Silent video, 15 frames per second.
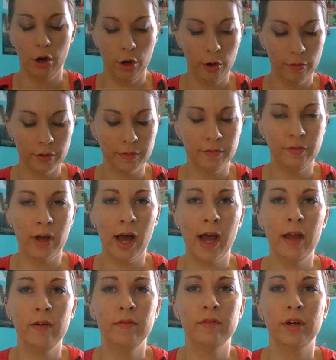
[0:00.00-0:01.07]
Over
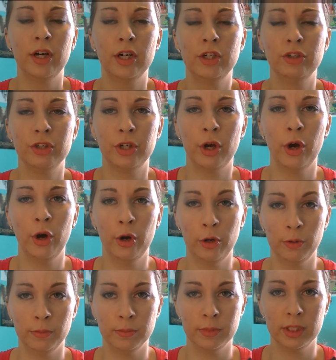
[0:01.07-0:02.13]
500
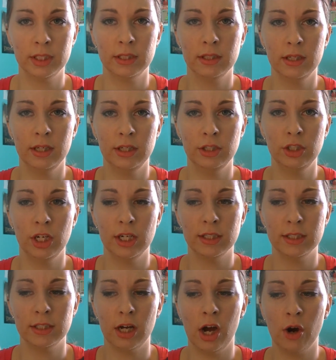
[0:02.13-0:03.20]
homes in
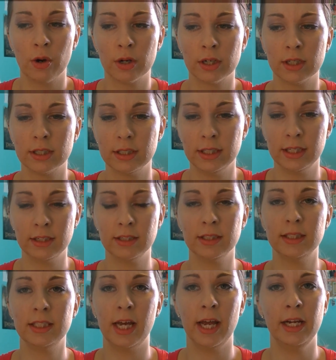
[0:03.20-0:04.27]
just our little
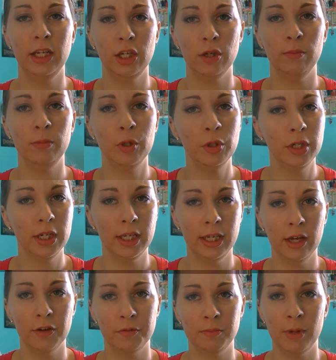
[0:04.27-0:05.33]
tiny
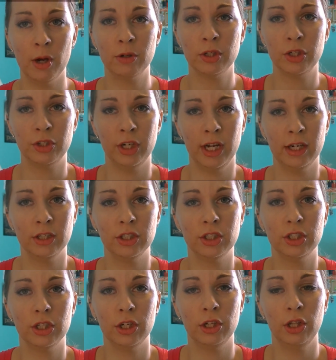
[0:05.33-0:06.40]
community of Mountain
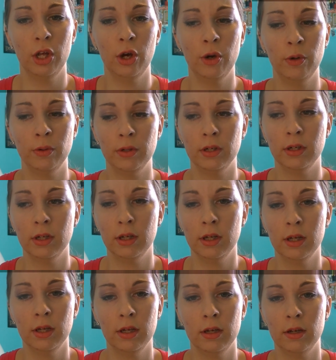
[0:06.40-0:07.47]
Ranch alone
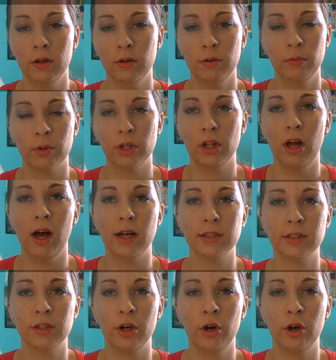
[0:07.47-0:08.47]
were lost.